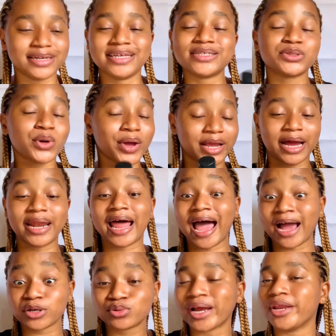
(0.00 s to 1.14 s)
This oil can
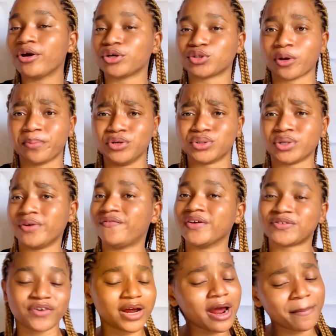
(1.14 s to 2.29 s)
actually also be used on the
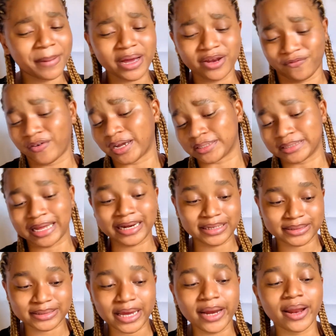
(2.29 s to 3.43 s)
face. Forget about the fact that
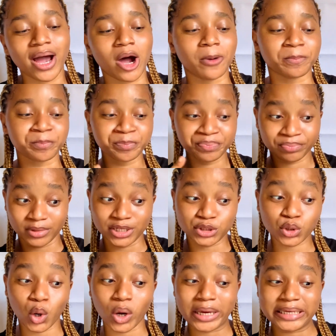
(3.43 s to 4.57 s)
they said um
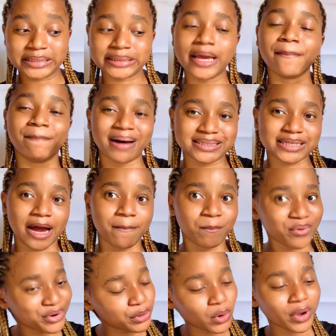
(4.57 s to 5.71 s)
this oil is a bath
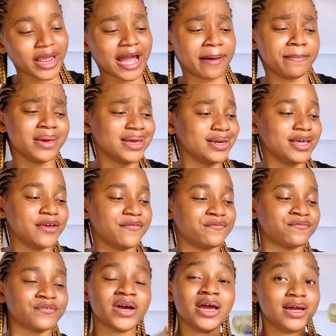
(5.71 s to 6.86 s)
and body oil. I mean,
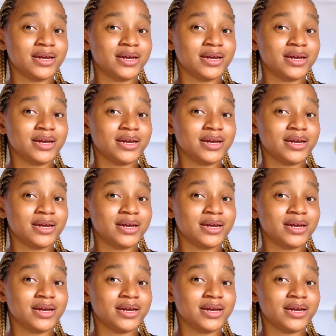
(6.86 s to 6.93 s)
if